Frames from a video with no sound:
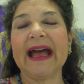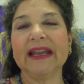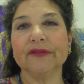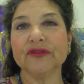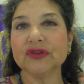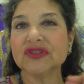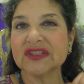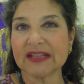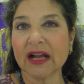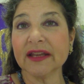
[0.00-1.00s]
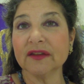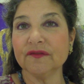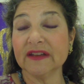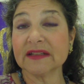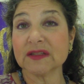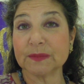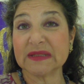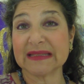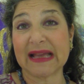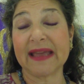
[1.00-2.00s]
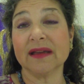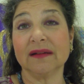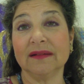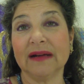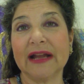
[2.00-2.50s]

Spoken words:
And if you're stuck in a victim cycle,